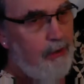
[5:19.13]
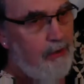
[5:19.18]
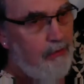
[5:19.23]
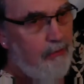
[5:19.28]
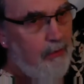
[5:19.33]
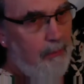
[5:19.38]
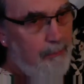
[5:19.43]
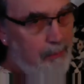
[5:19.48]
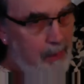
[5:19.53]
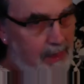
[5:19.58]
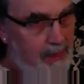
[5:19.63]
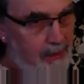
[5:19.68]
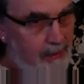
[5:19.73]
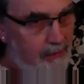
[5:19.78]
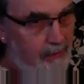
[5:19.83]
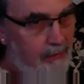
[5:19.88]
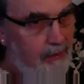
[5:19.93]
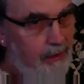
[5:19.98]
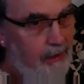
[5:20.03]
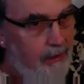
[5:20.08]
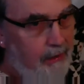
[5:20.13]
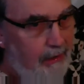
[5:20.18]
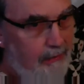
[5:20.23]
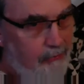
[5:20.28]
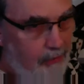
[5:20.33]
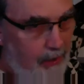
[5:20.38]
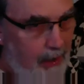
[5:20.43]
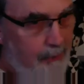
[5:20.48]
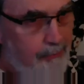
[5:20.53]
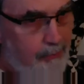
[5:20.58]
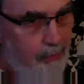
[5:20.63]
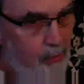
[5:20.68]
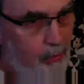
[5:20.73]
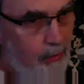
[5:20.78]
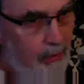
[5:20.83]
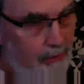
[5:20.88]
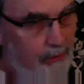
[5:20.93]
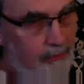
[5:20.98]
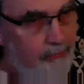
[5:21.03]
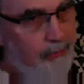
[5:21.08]
is abated. I stop
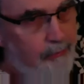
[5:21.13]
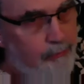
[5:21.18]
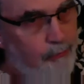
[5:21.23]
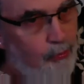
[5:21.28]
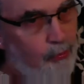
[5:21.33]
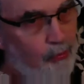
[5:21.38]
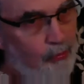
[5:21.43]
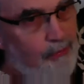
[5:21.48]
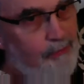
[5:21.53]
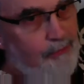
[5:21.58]
doing it because I'm full.